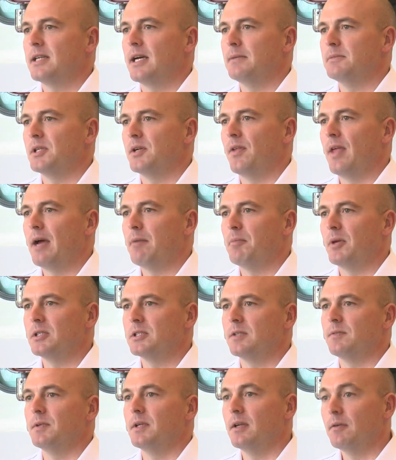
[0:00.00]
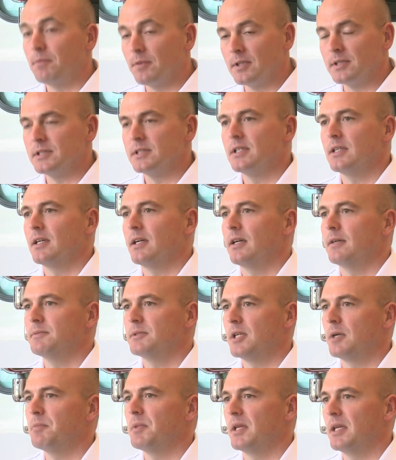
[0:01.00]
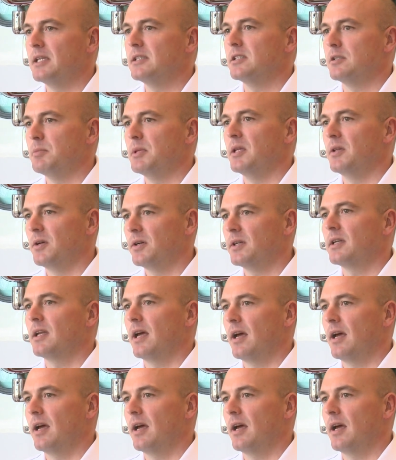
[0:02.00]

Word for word: times are that much of a difference, um, something needs to be looked